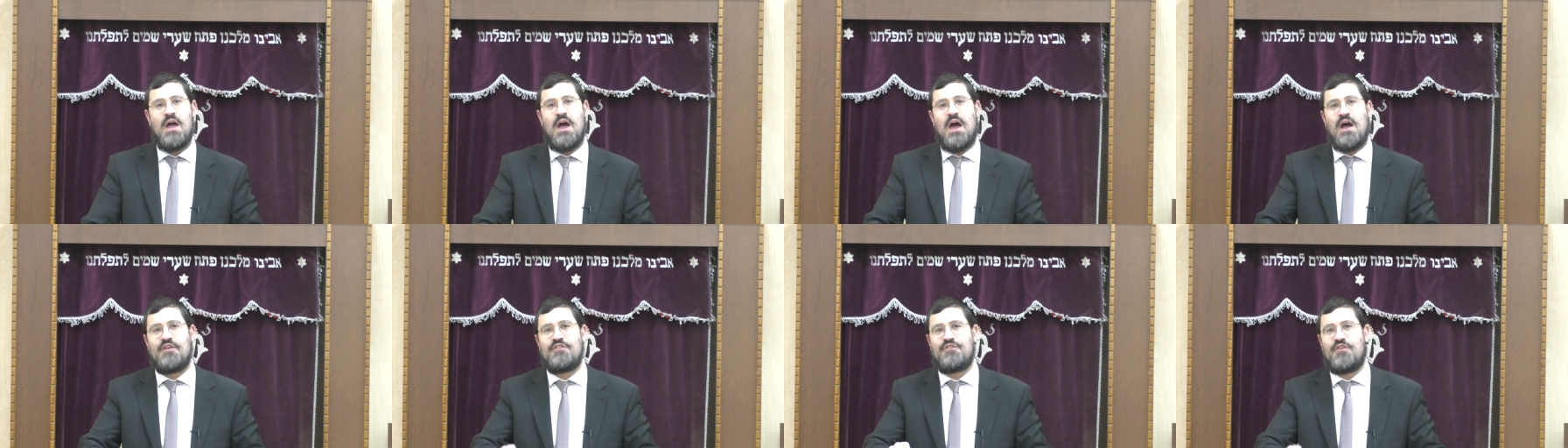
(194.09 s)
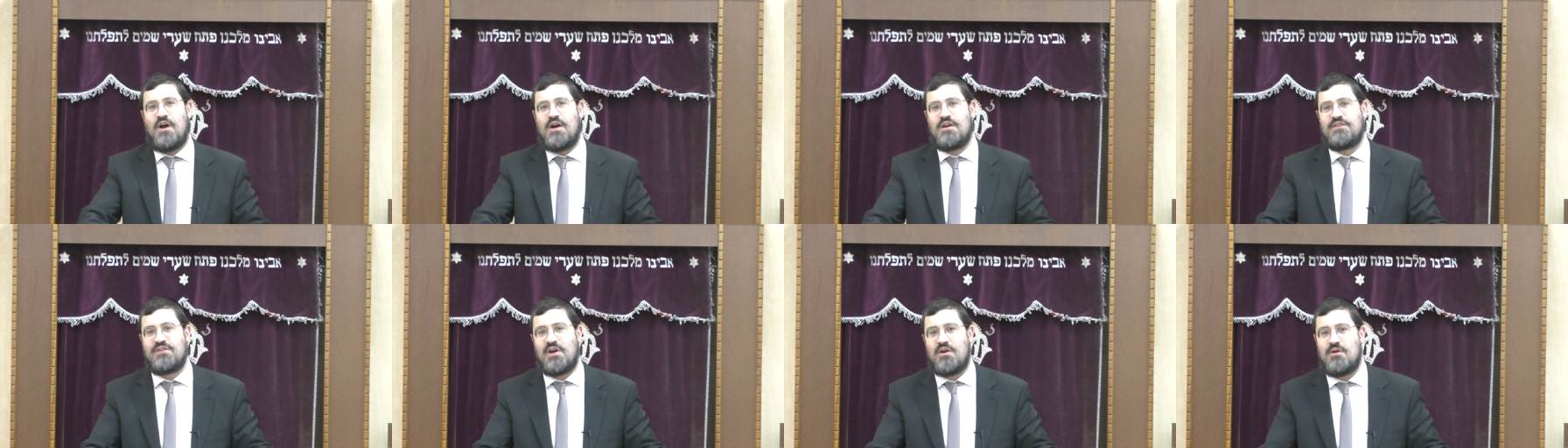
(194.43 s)
As
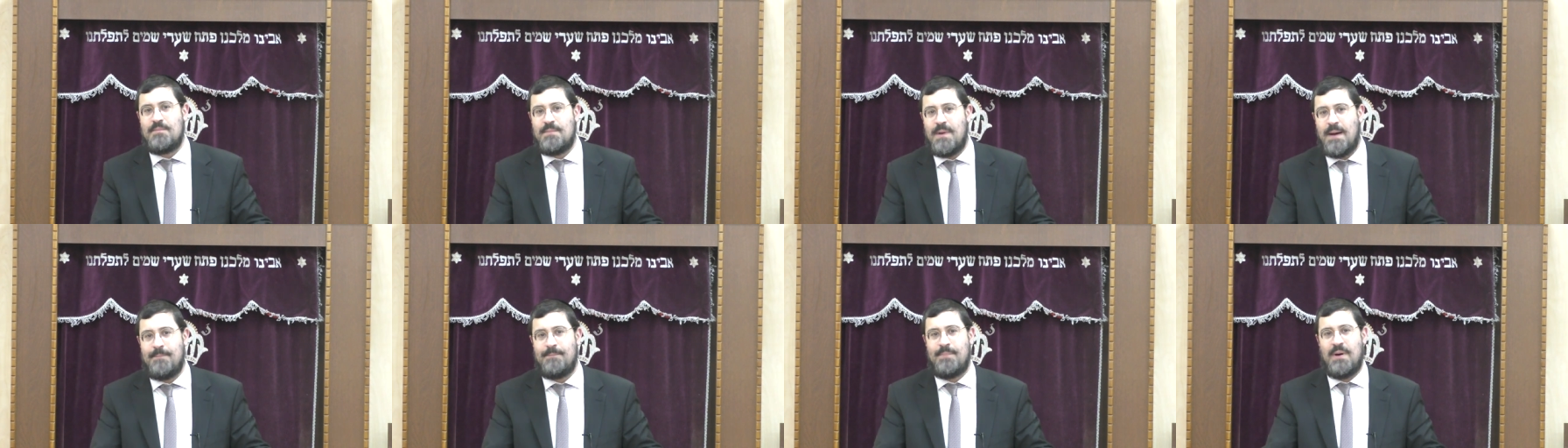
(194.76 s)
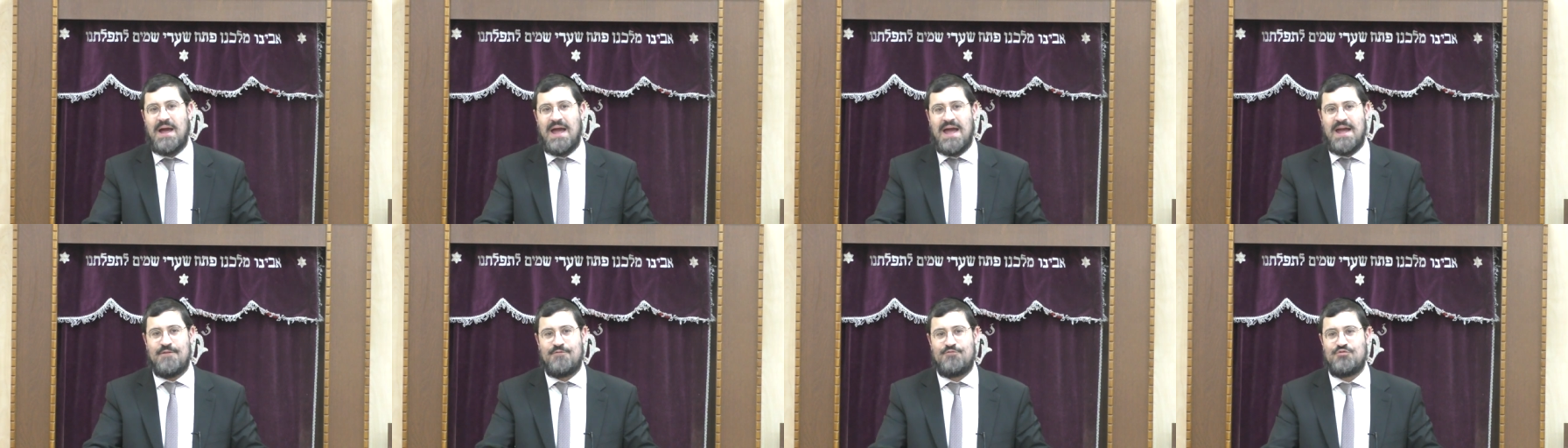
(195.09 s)
far as I
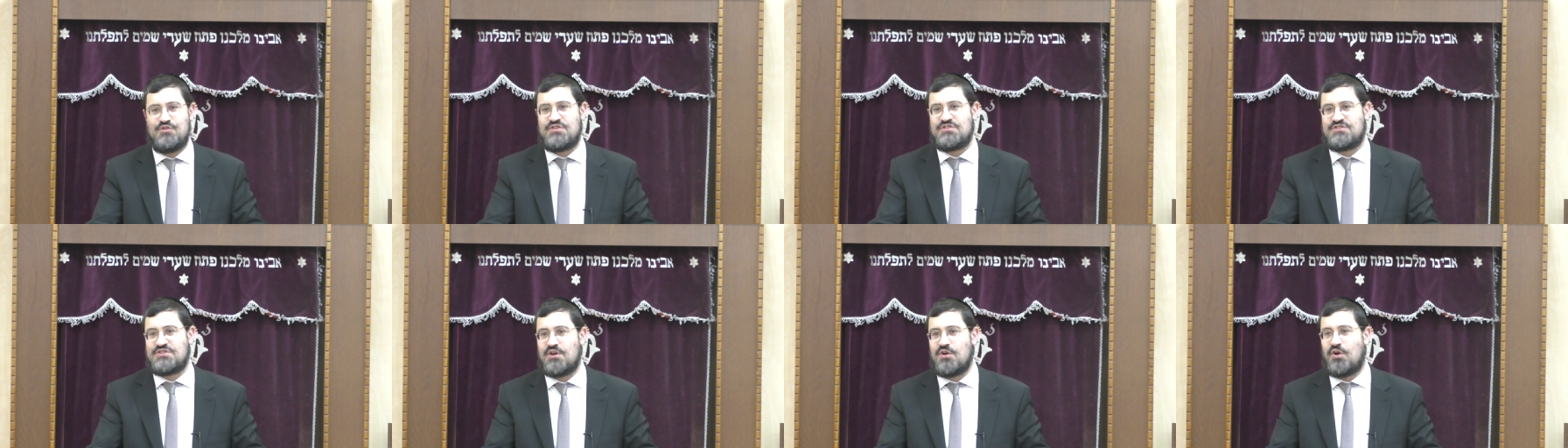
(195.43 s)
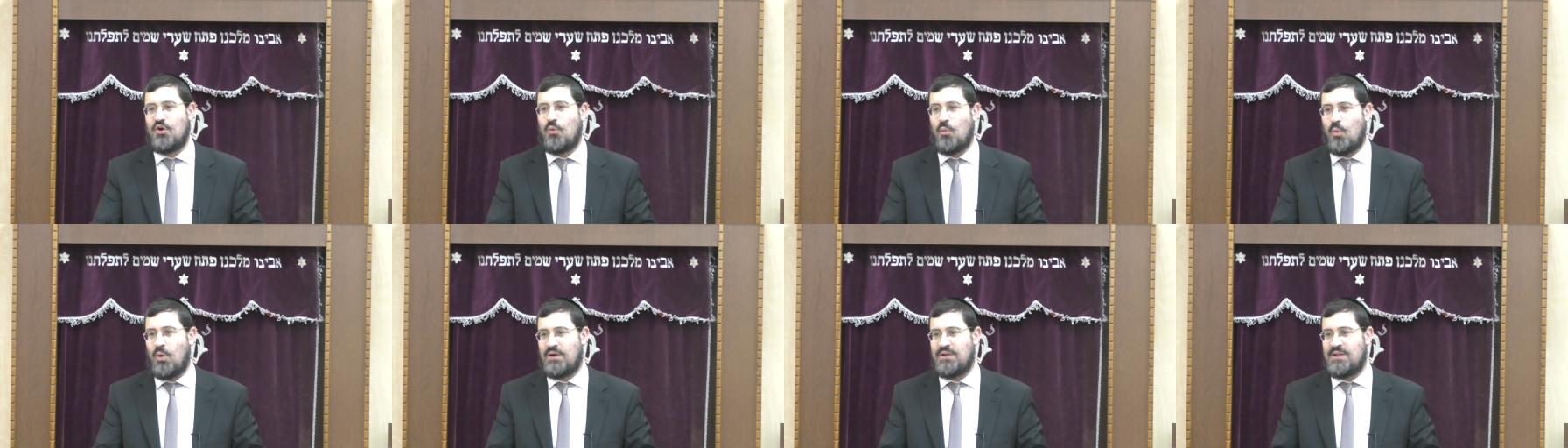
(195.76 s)
remember, every
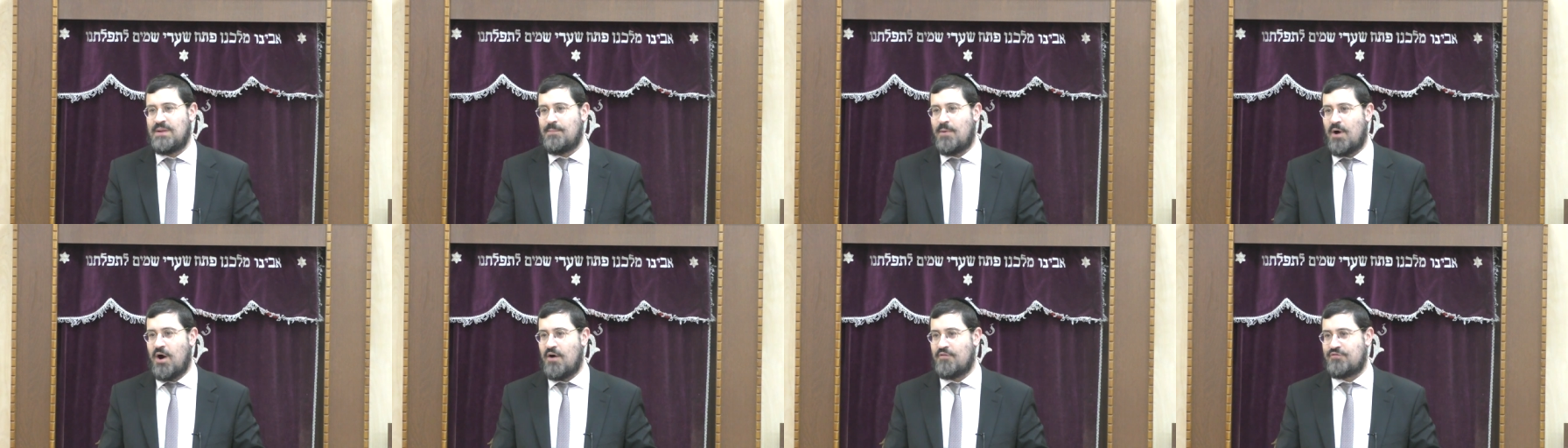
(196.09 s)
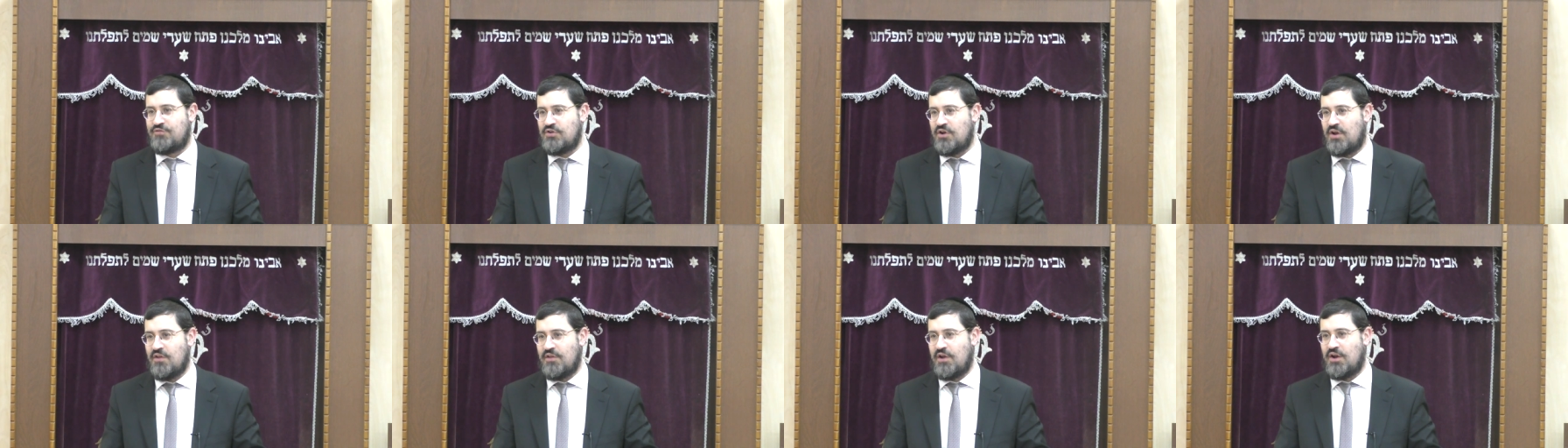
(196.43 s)
single one of them
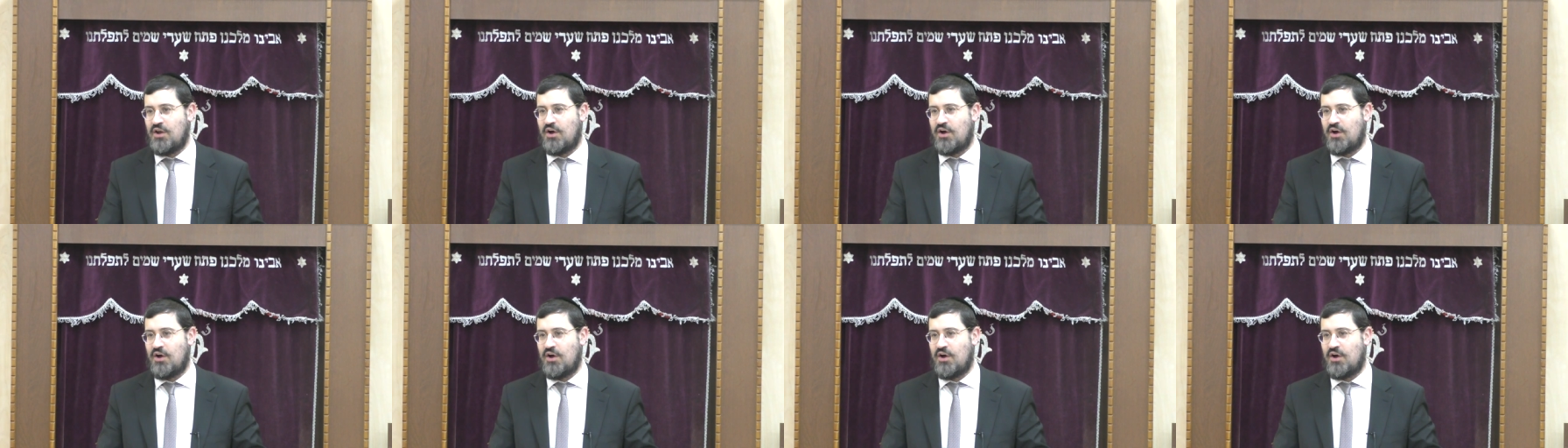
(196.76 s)
after learning